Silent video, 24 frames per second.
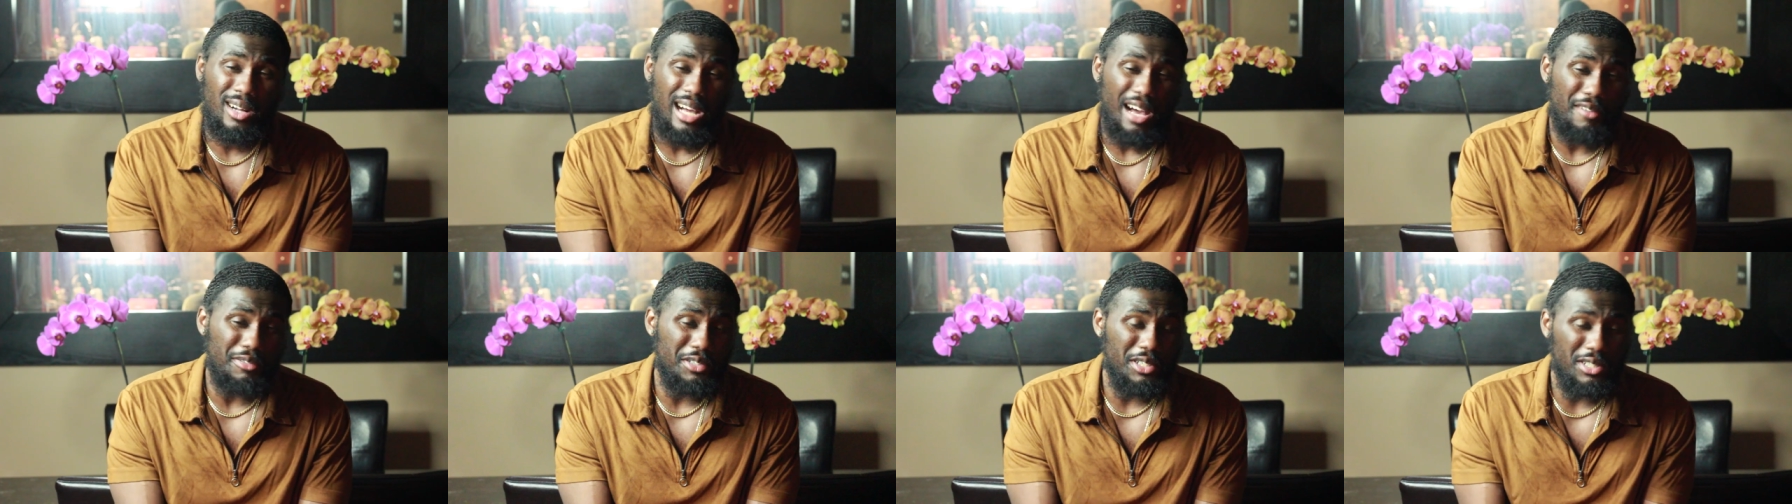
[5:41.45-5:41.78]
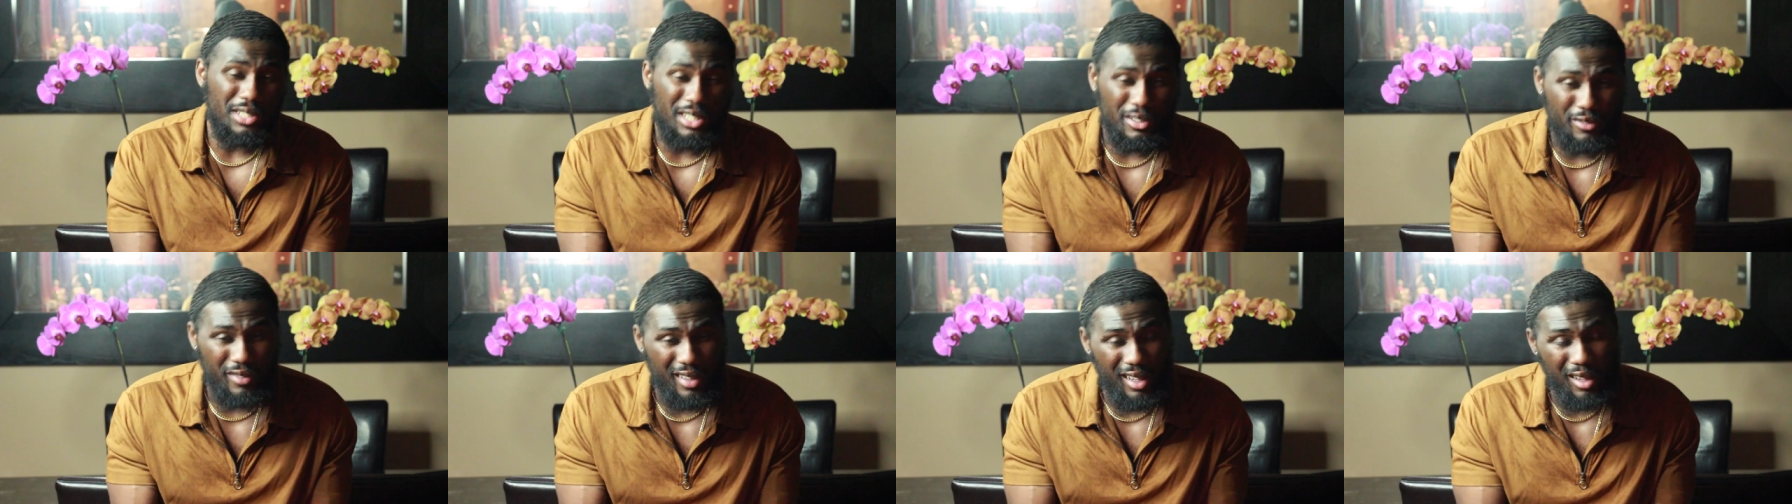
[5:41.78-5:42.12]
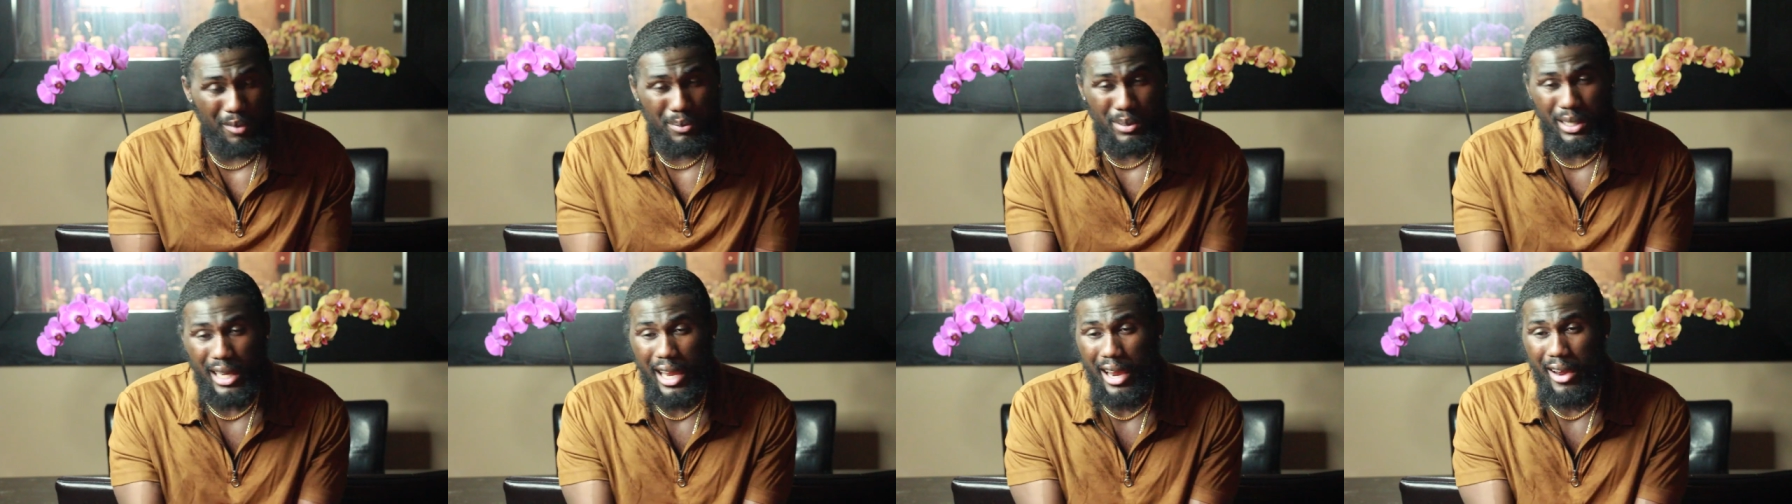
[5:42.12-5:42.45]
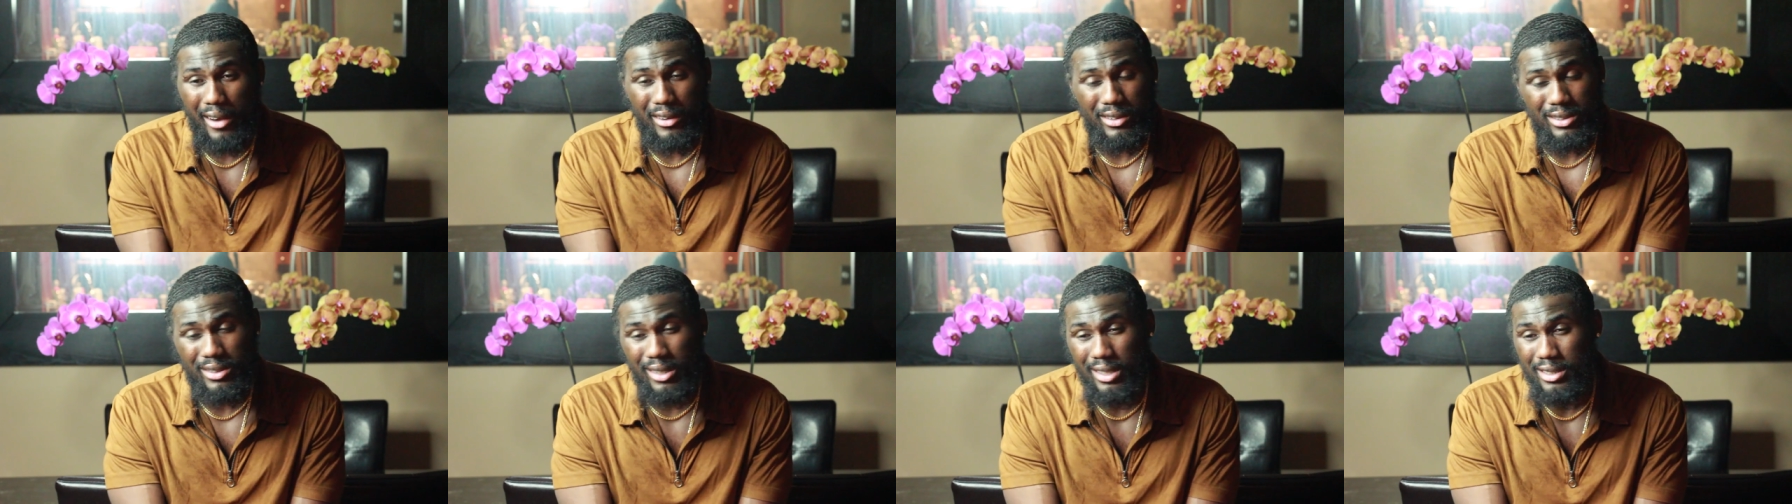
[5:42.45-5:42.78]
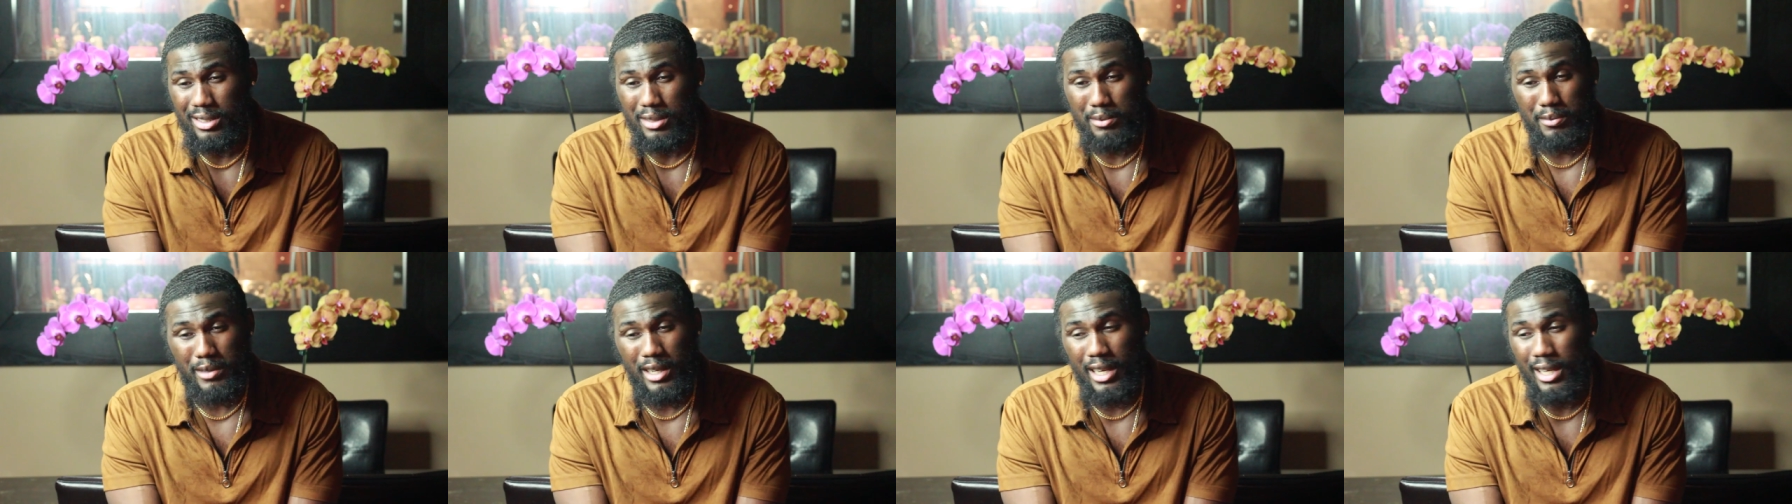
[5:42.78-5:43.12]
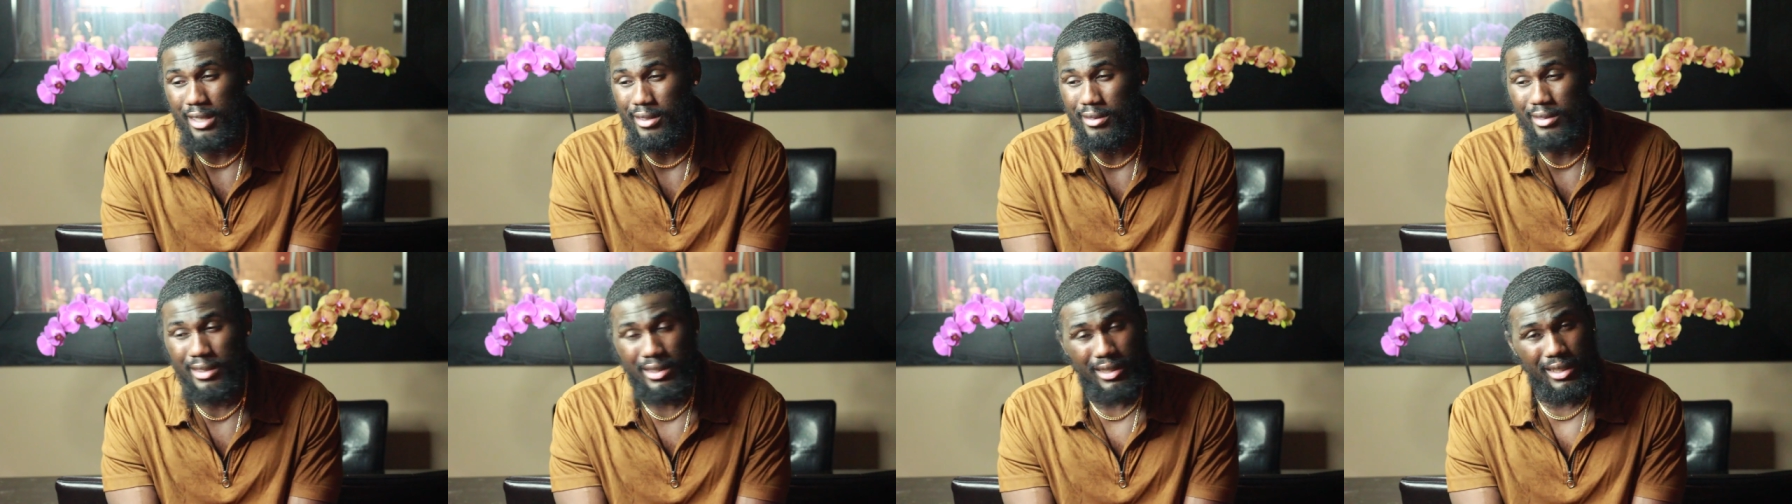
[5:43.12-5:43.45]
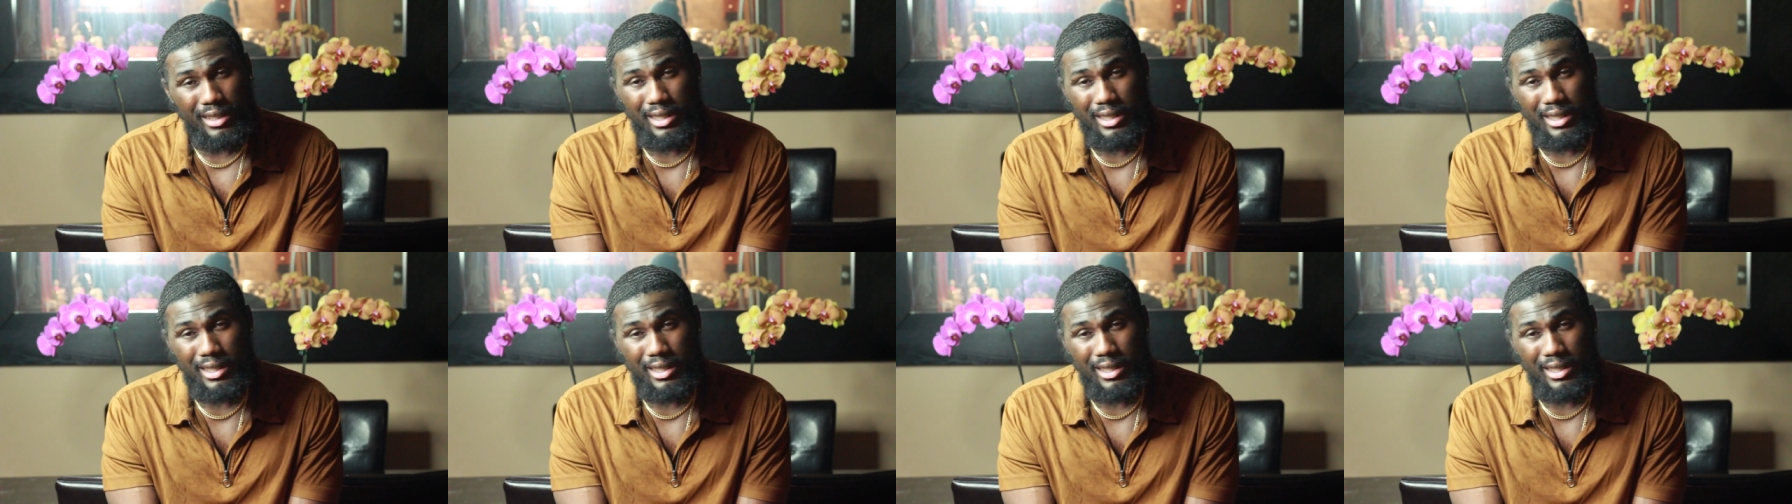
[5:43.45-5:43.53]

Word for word: after you develop your character as a man,